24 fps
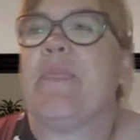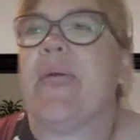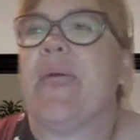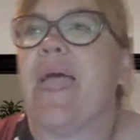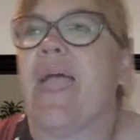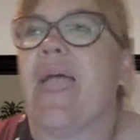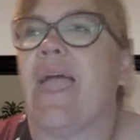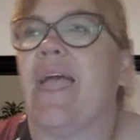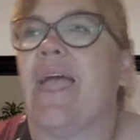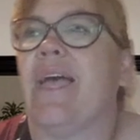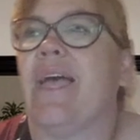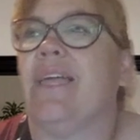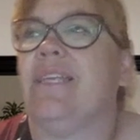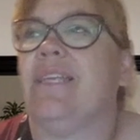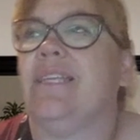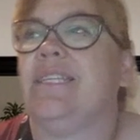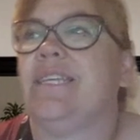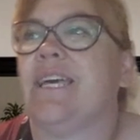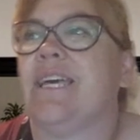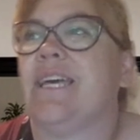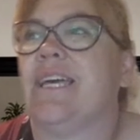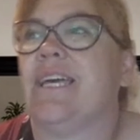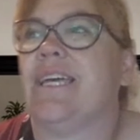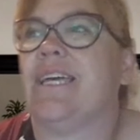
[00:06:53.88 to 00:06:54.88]
And
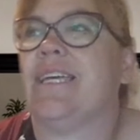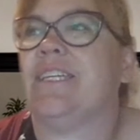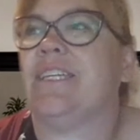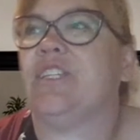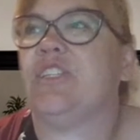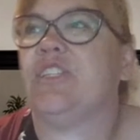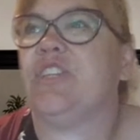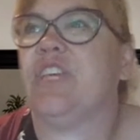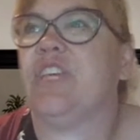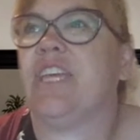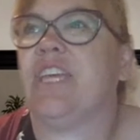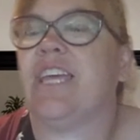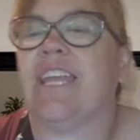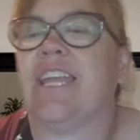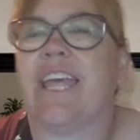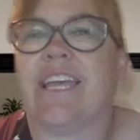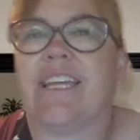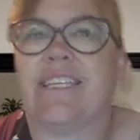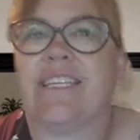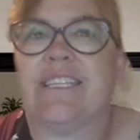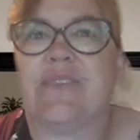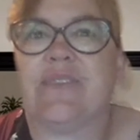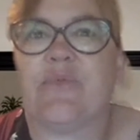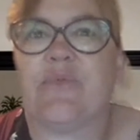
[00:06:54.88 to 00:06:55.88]
she
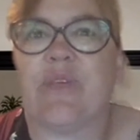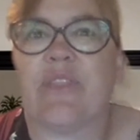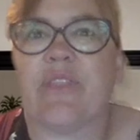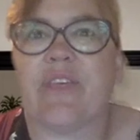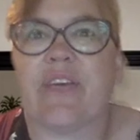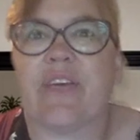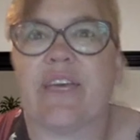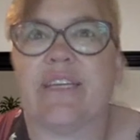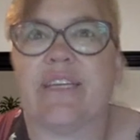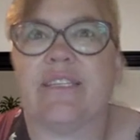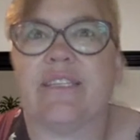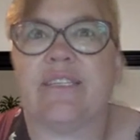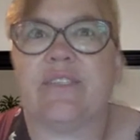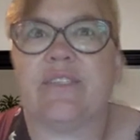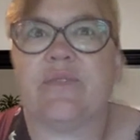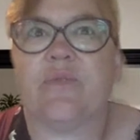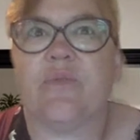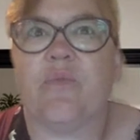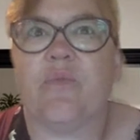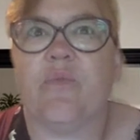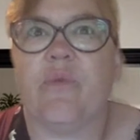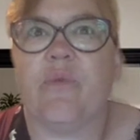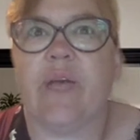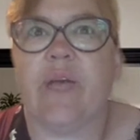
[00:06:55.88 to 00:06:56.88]
connected with us
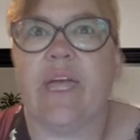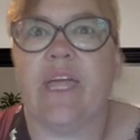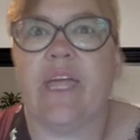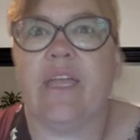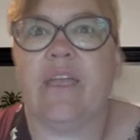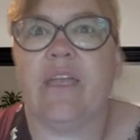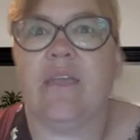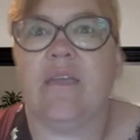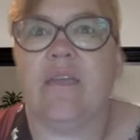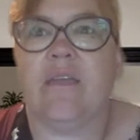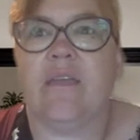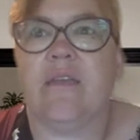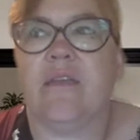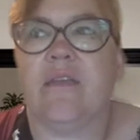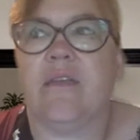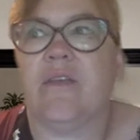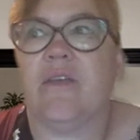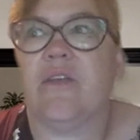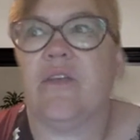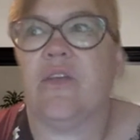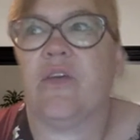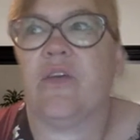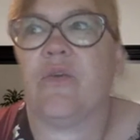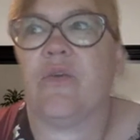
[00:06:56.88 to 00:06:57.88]
when
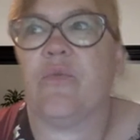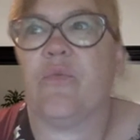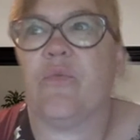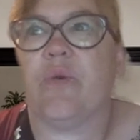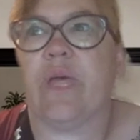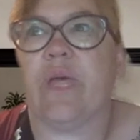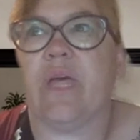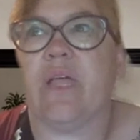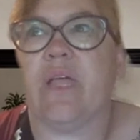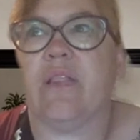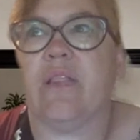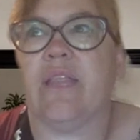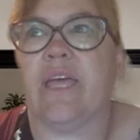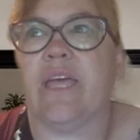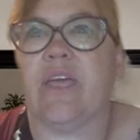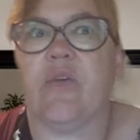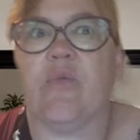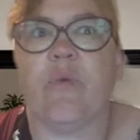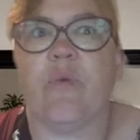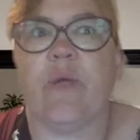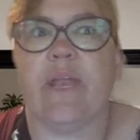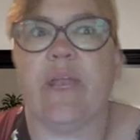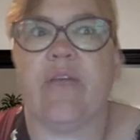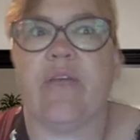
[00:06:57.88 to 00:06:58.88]

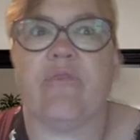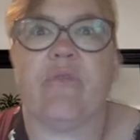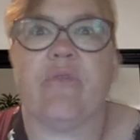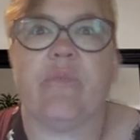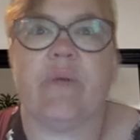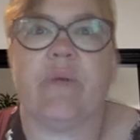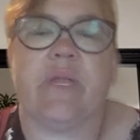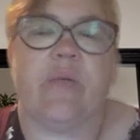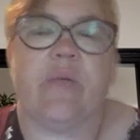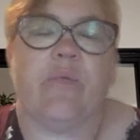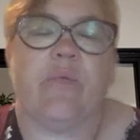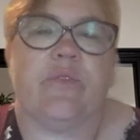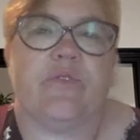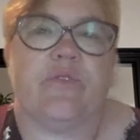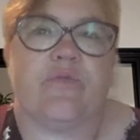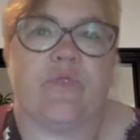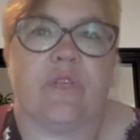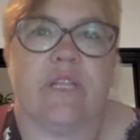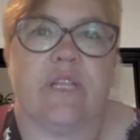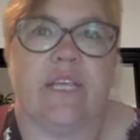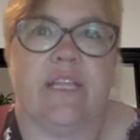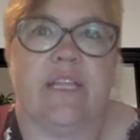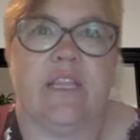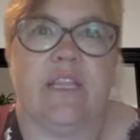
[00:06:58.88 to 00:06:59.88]
everybody was
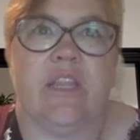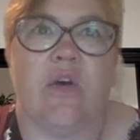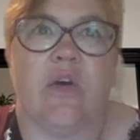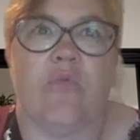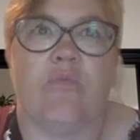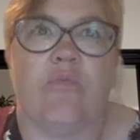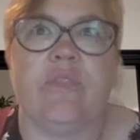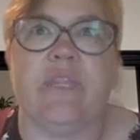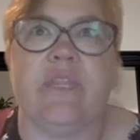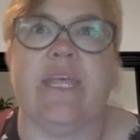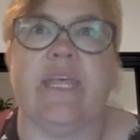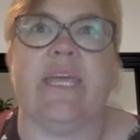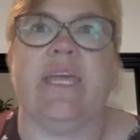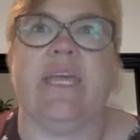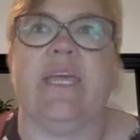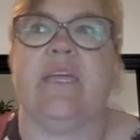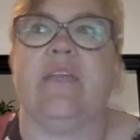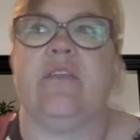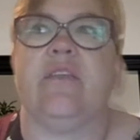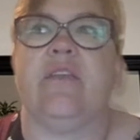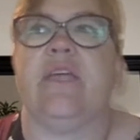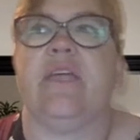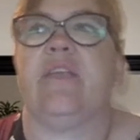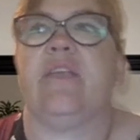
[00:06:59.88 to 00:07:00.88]
really lonely
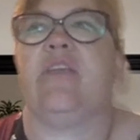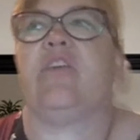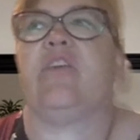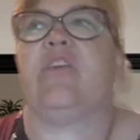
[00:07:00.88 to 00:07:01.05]
and